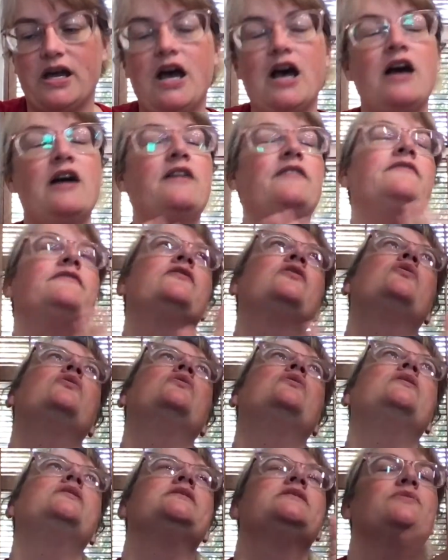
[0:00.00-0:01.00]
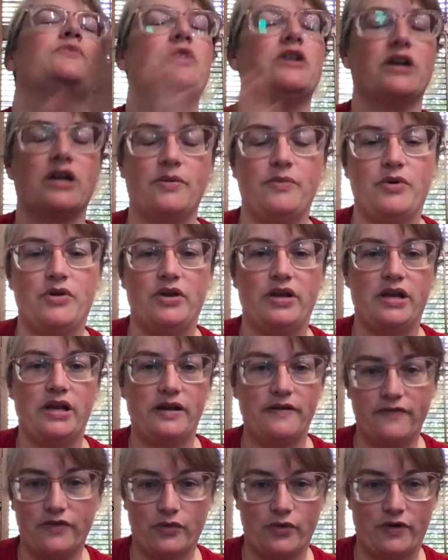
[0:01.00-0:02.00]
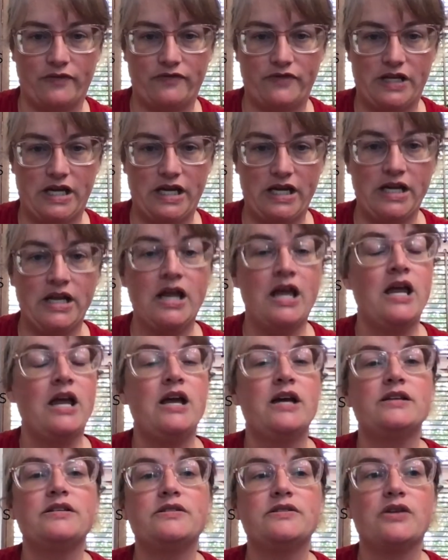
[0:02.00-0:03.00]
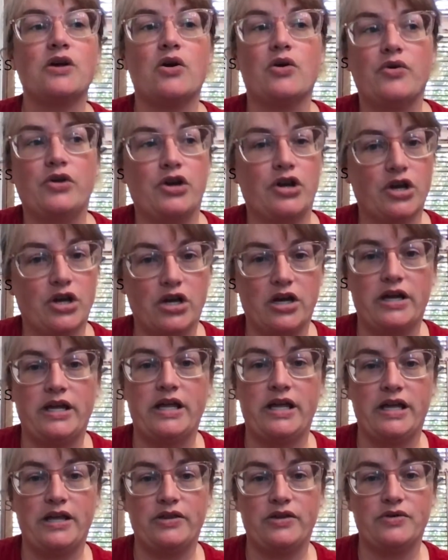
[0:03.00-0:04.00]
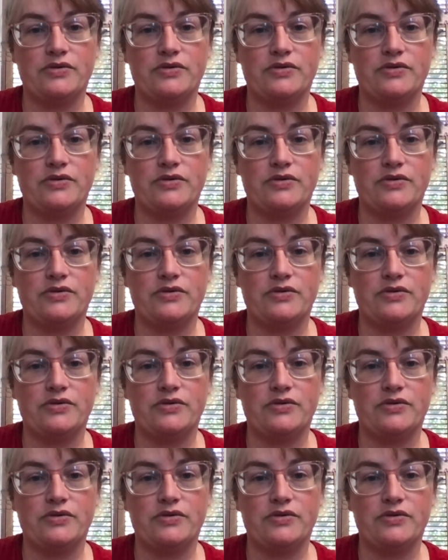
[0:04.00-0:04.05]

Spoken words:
Of course, we're a community of thrifting, so you're gonna hit those